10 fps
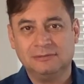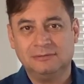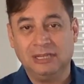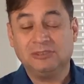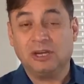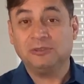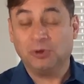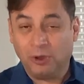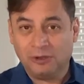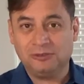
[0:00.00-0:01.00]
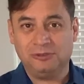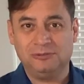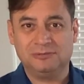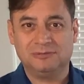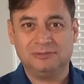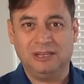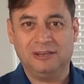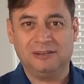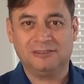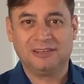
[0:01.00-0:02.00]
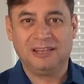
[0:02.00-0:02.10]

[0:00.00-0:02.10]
they try to hurt you. They are